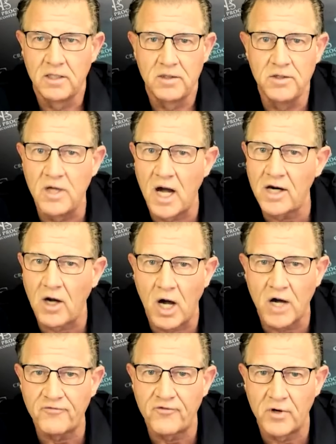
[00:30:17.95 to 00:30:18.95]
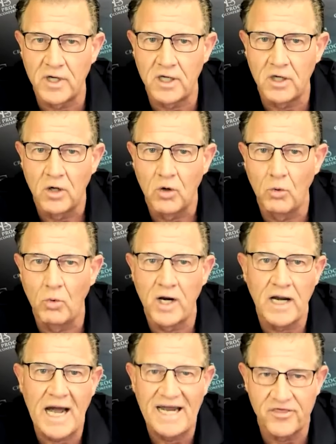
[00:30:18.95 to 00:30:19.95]
Not offering
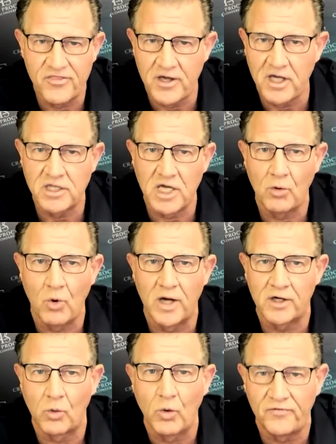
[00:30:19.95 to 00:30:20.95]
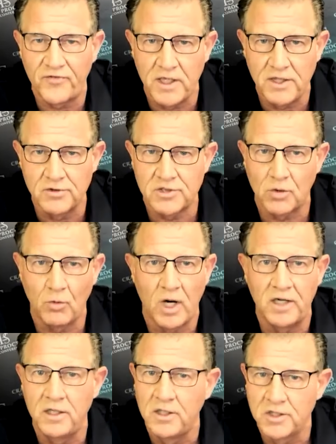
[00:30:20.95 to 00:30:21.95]
what I think they want or what they used to
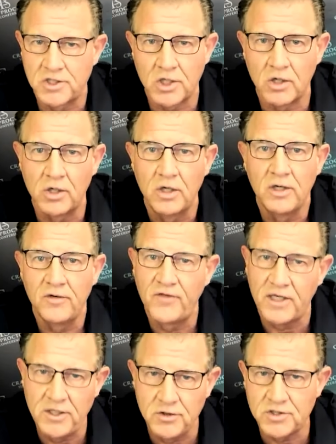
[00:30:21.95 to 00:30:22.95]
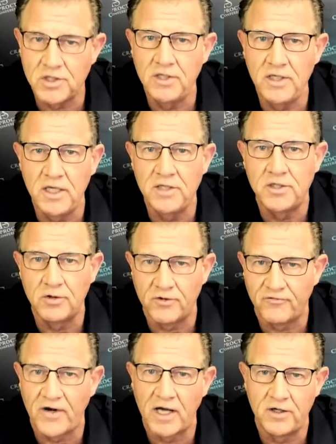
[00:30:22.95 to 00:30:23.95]
want. Sure, they used to need you to
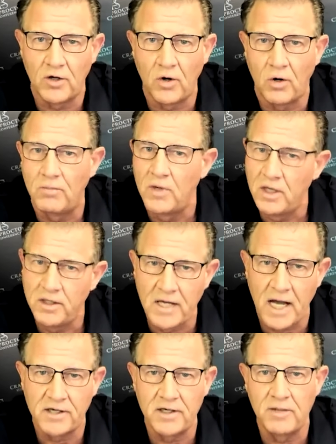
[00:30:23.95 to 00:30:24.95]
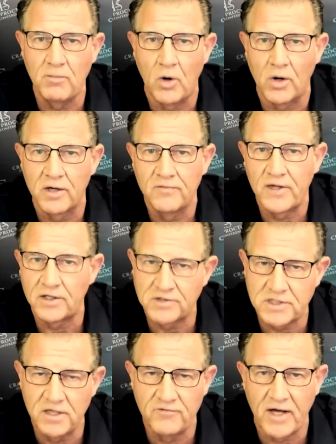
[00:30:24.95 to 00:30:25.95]
find a home. Not anymore. They don't
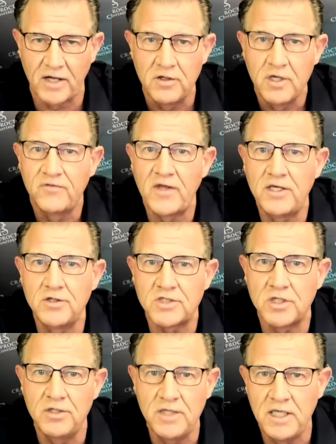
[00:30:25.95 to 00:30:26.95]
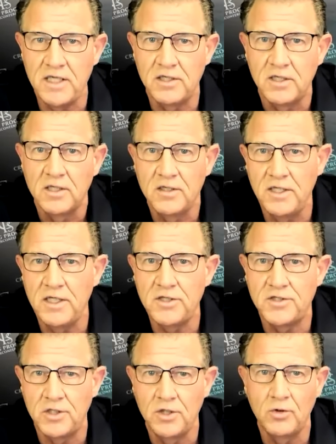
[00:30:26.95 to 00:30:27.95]
see any value. They used to need
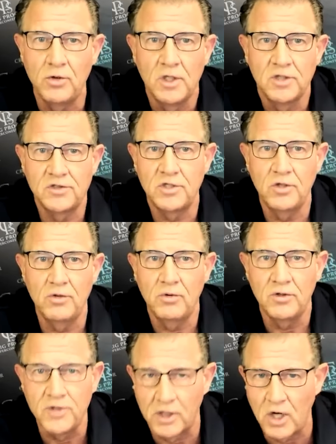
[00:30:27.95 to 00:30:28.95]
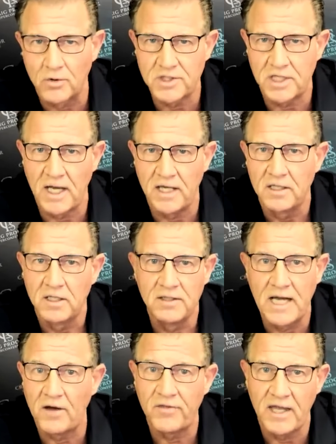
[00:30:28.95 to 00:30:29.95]
need you to negotiate.
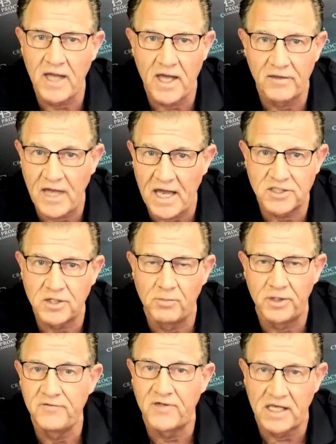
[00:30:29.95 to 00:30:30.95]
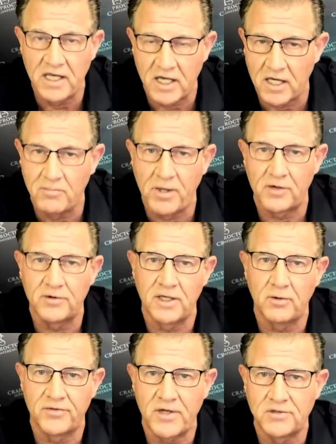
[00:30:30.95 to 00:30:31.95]
Now they uh, they actually believe they can get a better deal
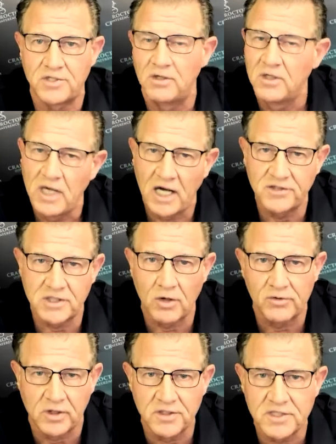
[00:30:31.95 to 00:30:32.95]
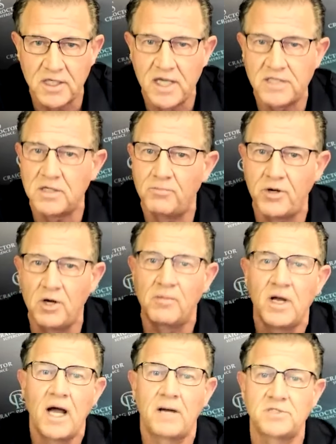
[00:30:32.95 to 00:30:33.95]
without you. I'll just go with the listing agent. Boom,
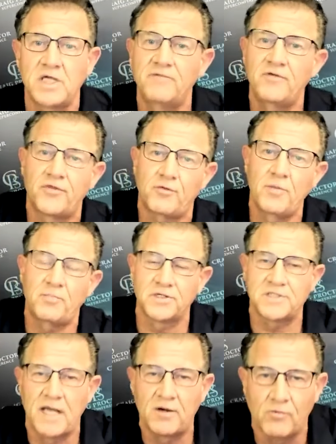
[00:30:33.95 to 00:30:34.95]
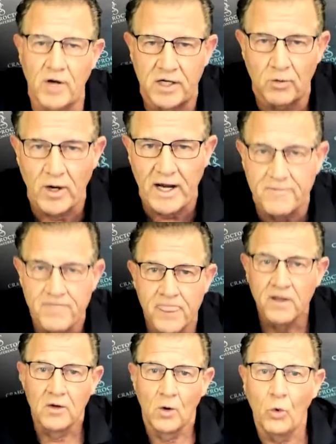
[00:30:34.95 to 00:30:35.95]
I'm saving three percent right away.
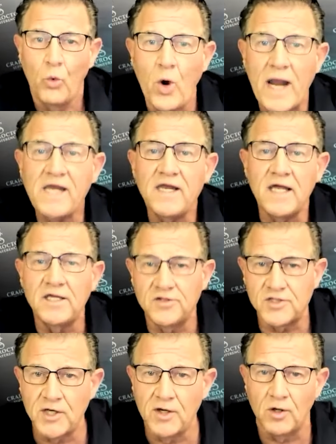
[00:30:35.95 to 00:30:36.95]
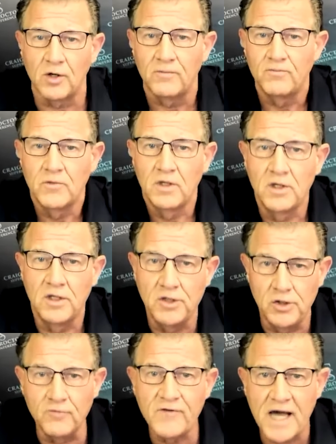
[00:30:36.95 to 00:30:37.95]
Wait until
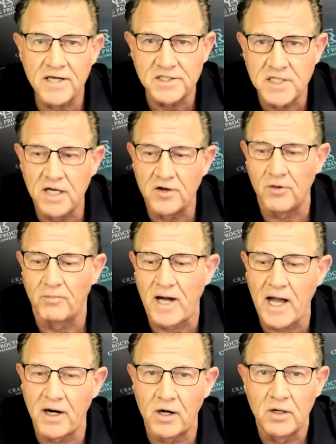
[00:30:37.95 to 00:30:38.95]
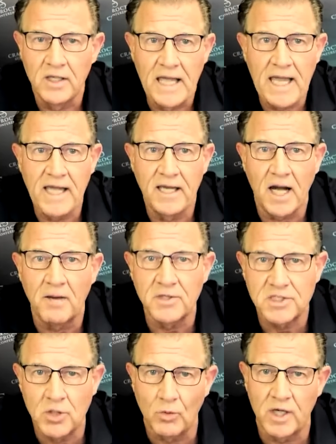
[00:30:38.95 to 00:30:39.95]
you've got to say to the buyer, "Hey, how
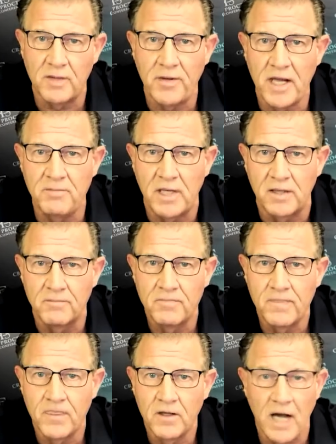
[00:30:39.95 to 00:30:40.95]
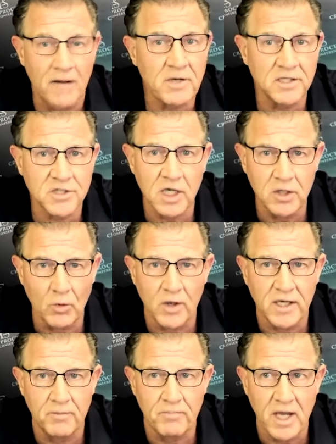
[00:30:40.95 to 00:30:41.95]
much do you want to pay me?" I'm not saying you won't
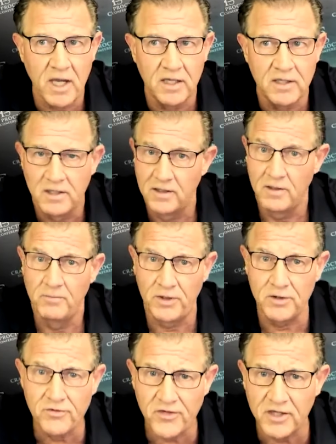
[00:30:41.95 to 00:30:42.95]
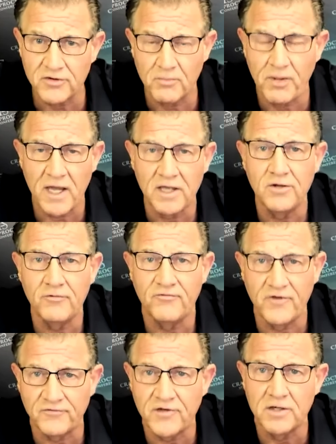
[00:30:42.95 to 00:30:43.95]
get paid, but you think they're paying you
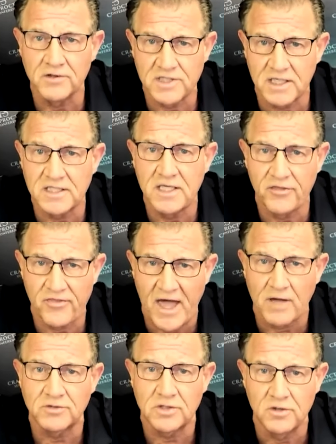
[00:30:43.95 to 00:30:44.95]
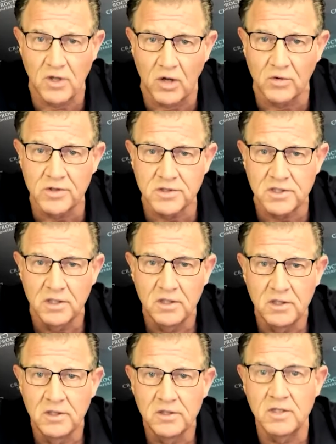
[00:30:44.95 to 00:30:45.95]
fifty or sixty thousand dollars
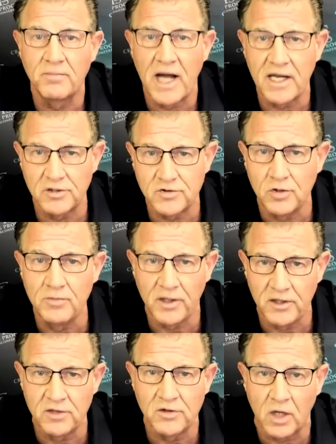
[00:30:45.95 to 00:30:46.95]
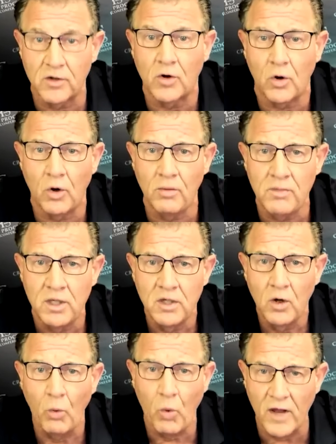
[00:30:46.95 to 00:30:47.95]
to buy a two million dollar home,
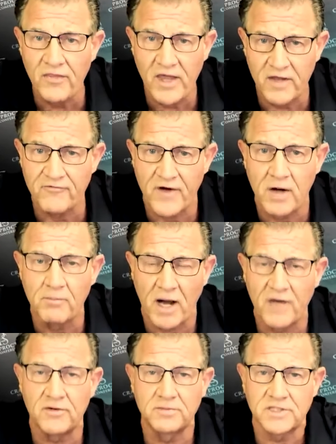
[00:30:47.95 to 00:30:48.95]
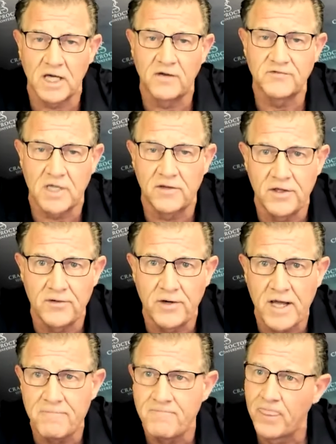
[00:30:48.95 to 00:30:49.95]
one they found by themselves on the internet?